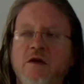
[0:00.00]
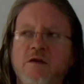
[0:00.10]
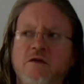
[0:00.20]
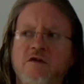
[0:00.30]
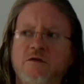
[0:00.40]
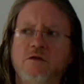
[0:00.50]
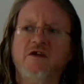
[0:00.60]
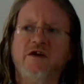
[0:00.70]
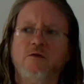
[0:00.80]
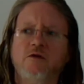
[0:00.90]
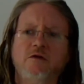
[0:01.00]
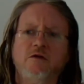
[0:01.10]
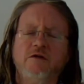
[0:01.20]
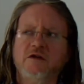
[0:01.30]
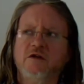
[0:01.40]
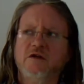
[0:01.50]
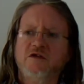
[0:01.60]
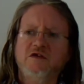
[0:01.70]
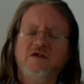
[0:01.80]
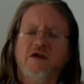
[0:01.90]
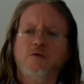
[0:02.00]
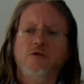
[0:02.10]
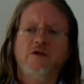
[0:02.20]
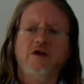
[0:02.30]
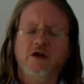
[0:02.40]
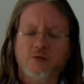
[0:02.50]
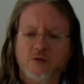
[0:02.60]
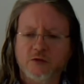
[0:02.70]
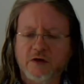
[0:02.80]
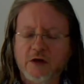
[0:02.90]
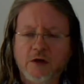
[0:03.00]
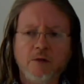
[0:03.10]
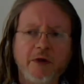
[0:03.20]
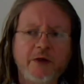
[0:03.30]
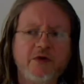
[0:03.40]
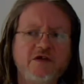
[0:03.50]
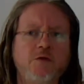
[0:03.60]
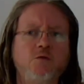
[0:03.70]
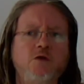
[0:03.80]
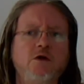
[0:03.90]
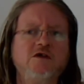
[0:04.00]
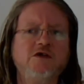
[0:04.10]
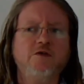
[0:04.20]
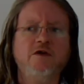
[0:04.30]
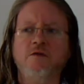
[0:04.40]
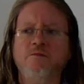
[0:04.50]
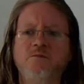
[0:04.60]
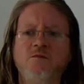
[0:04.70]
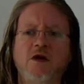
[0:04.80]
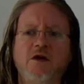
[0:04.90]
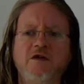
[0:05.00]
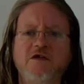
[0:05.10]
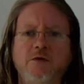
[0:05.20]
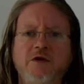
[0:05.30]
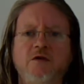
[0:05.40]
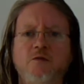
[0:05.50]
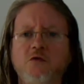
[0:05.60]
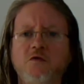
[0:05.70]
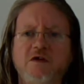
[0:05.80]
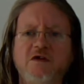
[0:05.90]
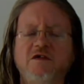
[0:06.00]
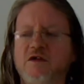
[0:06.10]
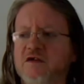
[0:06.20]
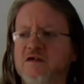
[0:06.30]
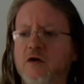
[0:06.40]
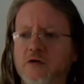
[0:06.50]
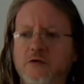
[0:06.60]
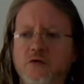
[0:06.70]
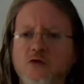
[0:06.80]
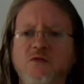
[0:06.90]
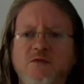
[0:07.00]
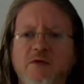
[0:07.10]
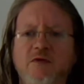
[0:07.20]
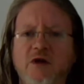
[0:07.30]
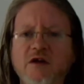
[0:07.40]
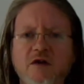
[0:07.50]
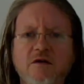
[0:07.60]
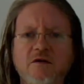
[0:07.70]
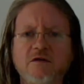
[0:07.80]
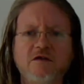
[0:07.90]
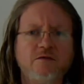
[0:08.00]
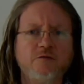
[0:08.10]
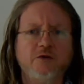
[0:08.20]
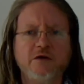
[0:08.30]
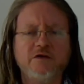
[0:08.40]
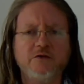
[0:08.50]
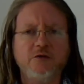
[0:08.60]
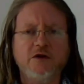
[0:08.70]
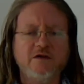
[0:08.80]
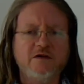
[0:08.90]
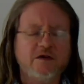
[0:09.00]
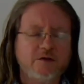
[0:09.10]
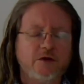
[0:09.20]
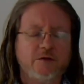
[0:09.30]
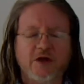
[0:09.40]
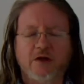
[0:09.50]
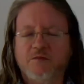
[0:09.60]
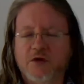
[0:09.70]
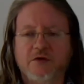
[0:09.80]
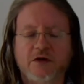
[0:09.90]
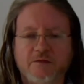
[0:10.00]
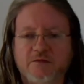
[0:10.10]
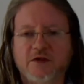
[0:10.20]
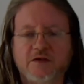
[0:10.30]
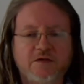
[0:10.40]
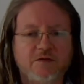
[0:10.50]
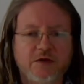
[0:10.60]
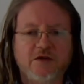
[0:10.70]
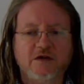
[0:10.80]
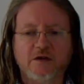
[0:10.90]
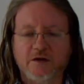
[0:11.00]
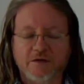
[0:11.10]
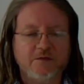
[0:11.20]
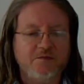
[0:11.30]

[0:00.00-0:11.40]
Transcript: that's the tower, that's this tower at the airport. Maybe some will also think, I saw it in the movies, these dark rooms with radar screens, etc. Yeah, okay, that's basically it.